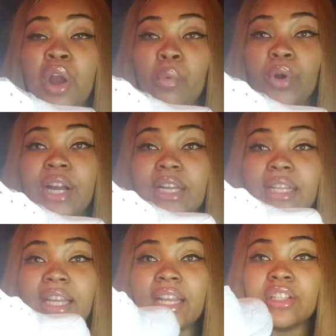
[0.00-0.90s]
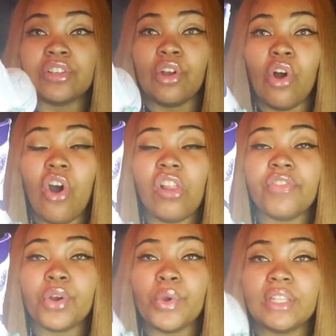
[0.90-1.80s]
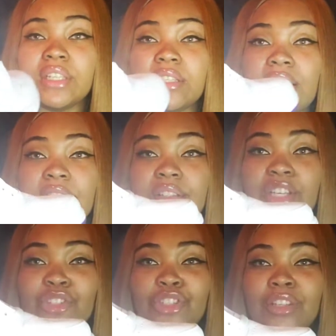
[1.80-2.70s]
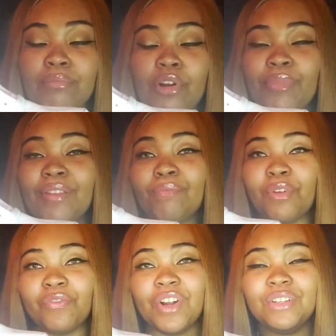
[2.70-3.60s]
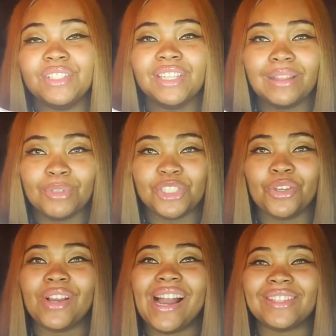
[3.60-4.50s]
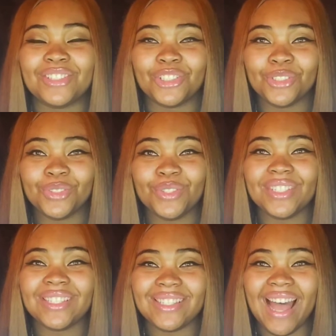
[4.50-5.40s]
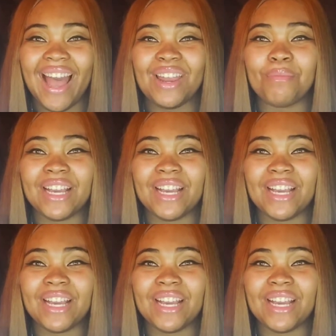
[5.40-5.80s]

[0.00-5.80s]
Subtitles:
We're gonna get into all of the quick details in just a moment, but first, let me show you guys the shoes side by